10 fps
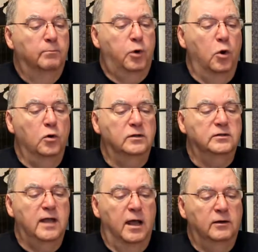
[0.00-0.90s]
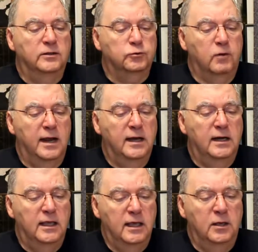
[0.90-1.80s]
pours down its
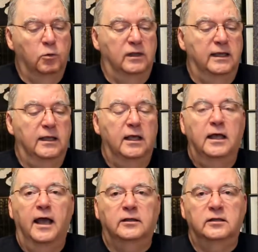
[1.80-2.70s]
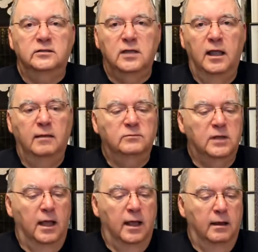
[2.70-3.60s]
rain equally at the same
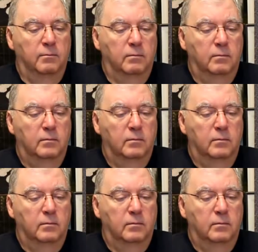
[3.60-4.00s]
time.